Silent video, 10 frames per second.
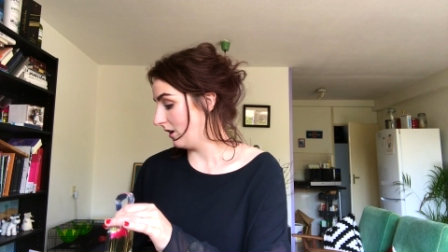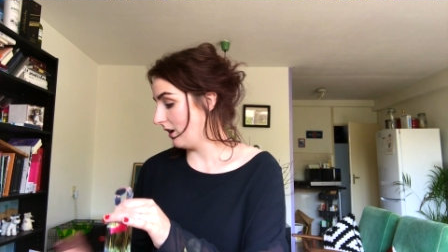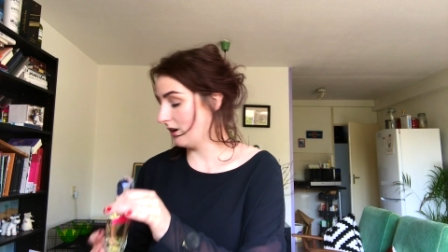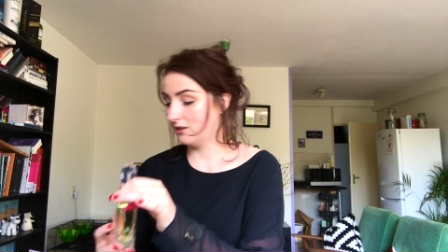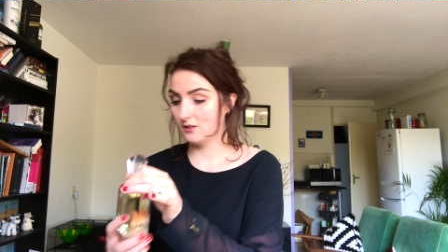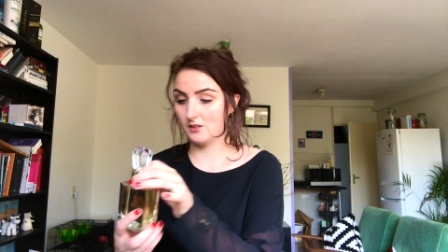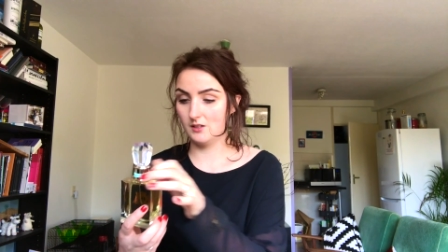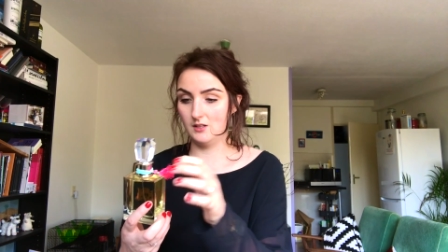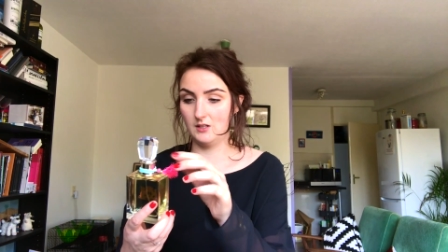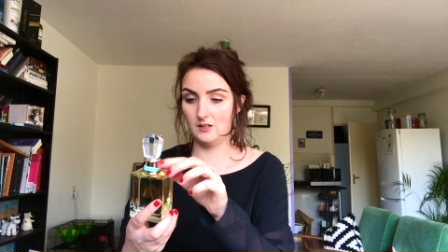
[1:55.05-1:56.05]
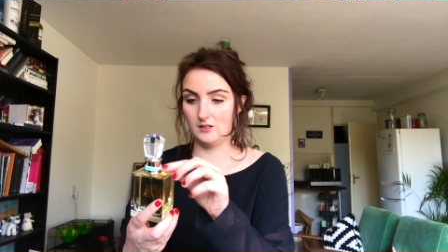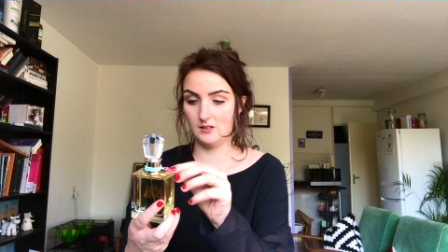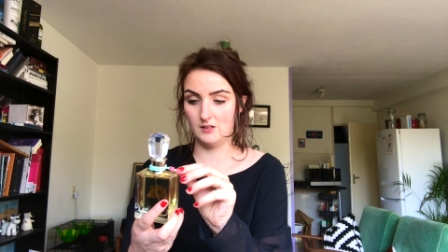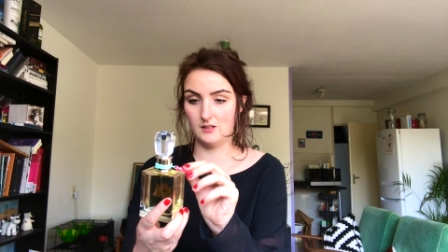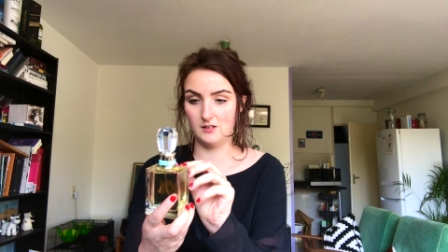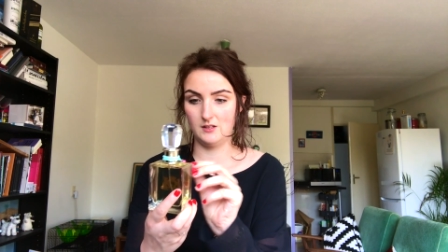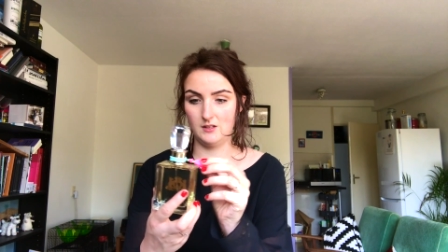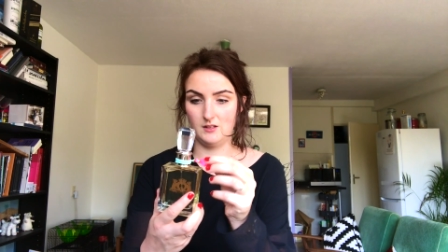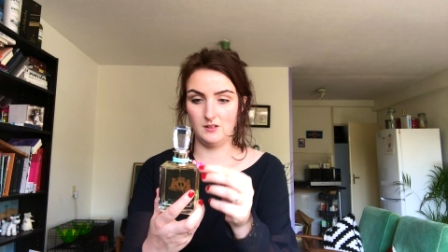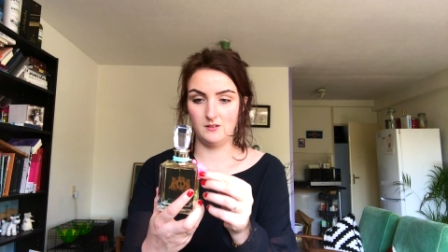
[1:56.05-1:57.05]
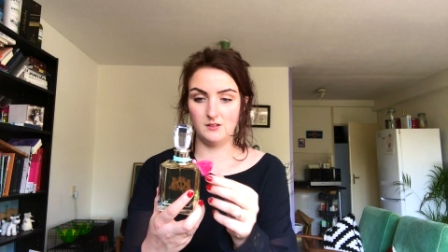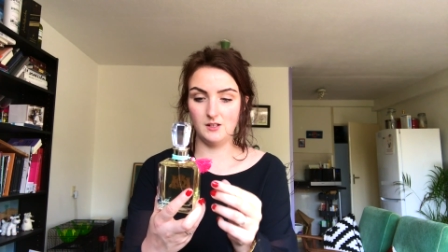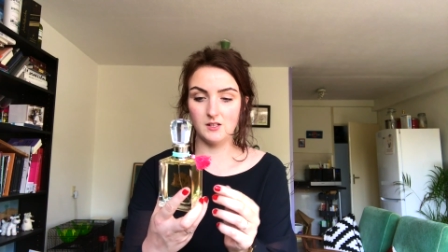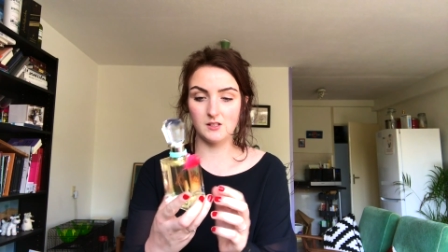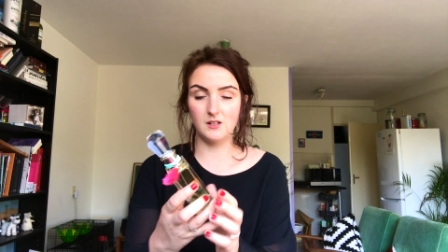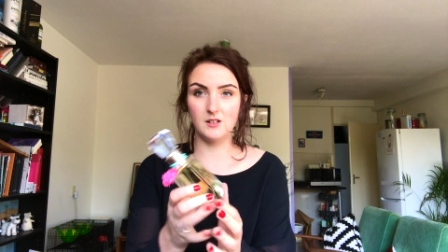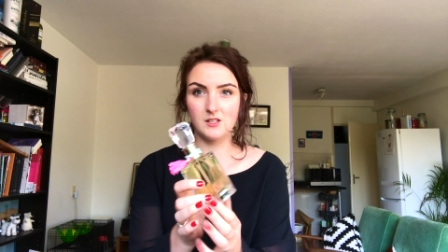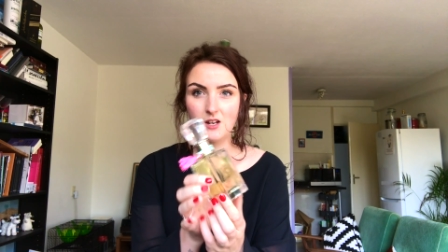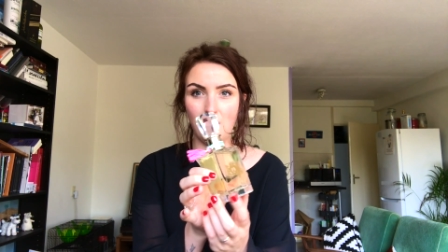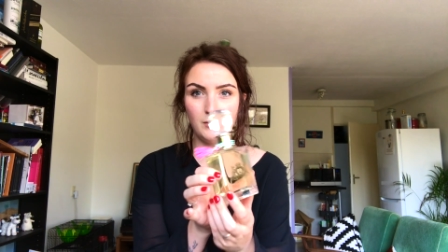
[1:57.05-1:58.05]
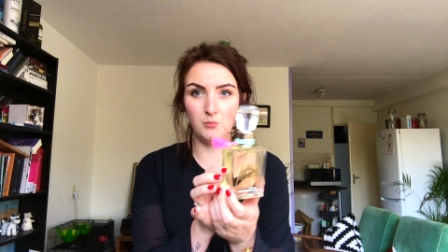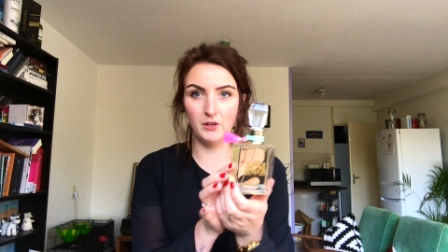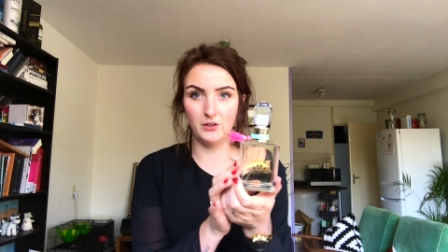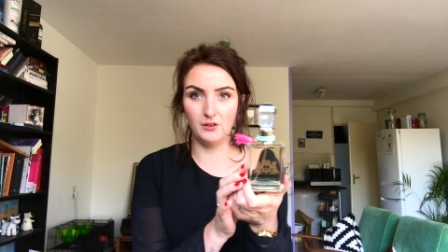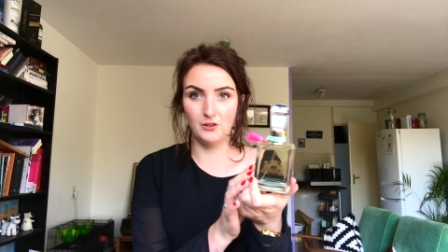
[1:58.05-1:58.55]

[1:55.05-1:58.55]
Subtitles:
And this is how the bottle